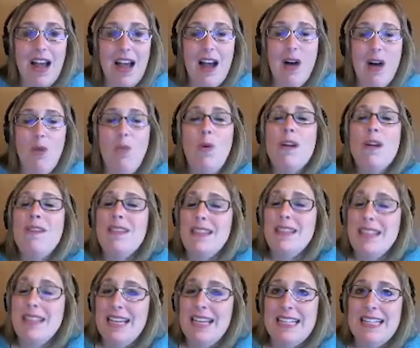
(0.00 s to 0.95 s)
One of the
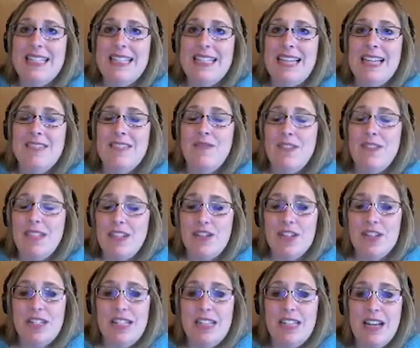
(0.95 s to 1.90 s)
things that
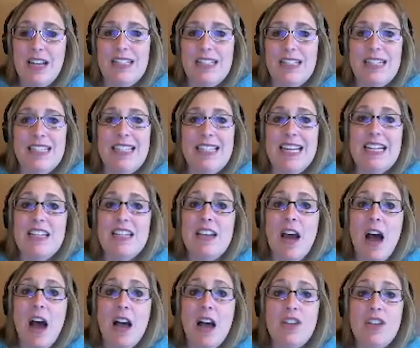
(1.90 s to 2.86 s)
physicians tell us is that
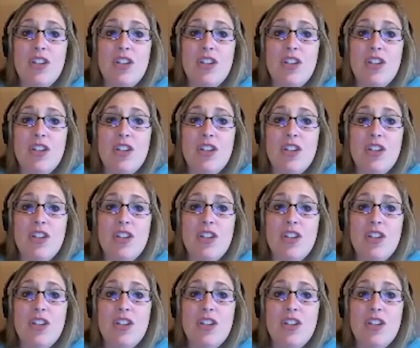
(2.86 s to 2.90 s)
not